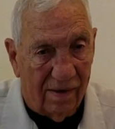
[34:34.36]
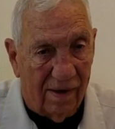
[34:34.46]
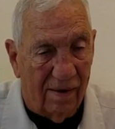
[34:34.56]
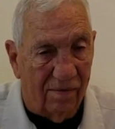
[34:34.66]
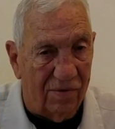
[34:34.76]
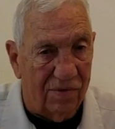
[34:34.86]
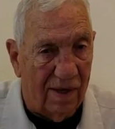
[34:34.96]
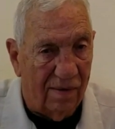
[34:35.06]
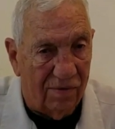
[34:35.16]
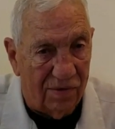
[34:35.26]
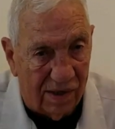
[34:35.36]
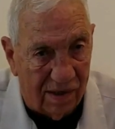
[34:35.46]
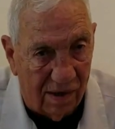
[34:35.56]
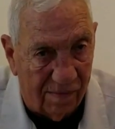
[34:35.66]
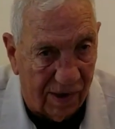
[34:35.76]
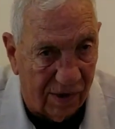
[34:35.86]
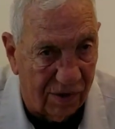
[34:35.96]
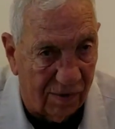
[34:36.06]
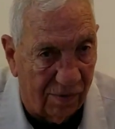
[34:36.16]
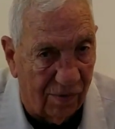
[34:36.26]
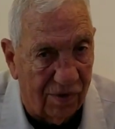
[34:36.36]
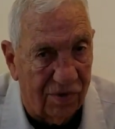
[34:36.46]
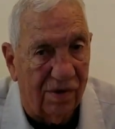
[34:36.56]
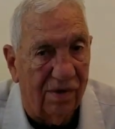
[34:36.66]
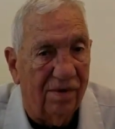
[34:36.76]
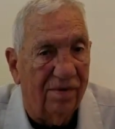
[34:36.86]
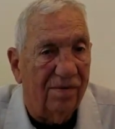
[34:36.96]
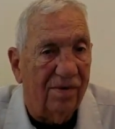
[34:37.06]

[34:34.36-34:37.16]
And that was, that was it coming into Boston.